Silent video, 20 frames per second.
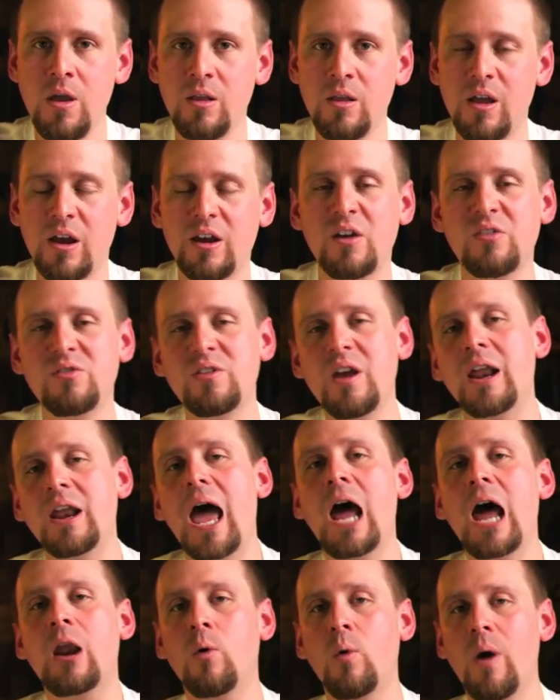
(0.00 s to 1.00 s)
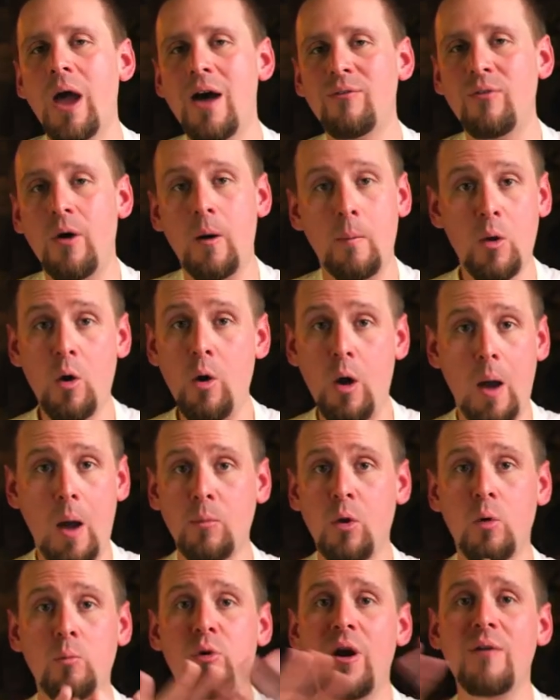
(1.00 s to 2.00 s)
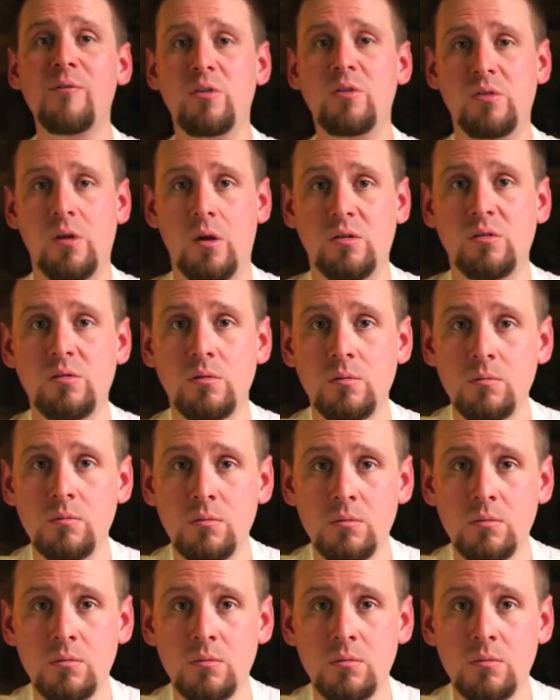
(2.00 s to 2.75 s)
Like I said, I don't have, I'm not, I'm not preface this.